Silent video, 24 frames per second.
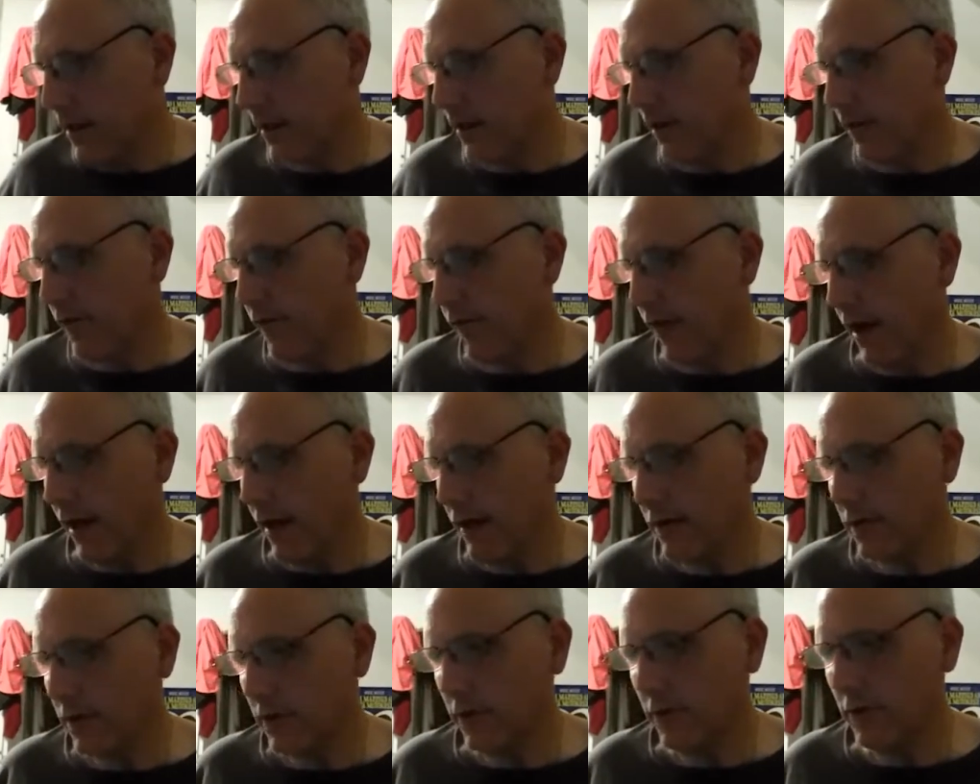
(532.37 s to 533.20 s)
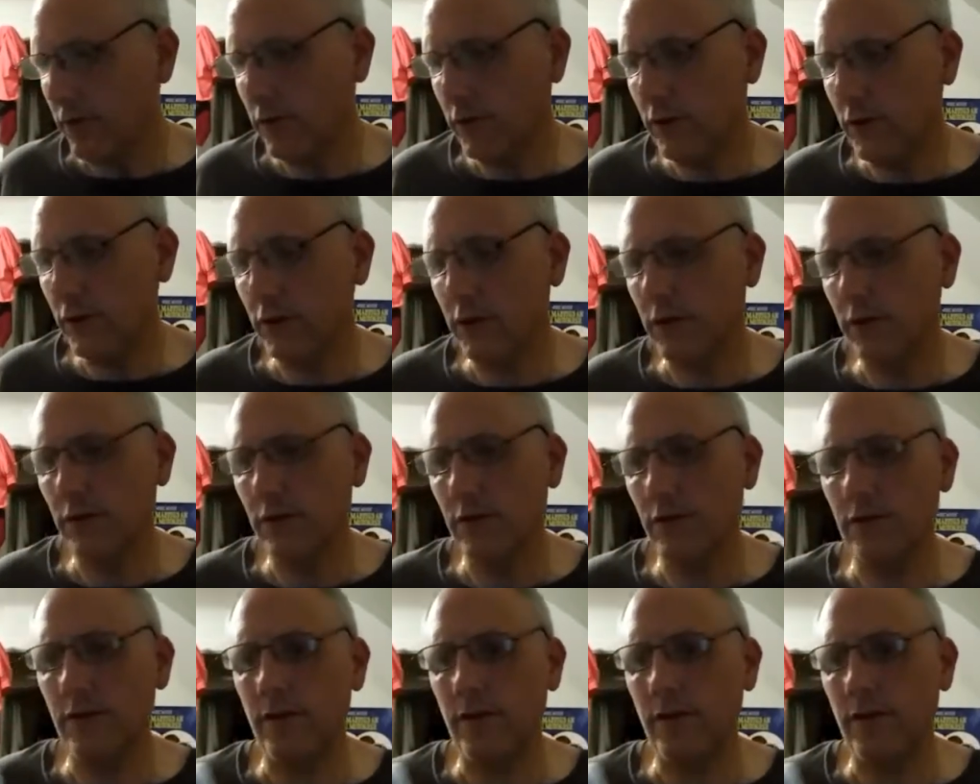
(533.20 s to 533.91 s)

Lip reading: The final 2 seasons,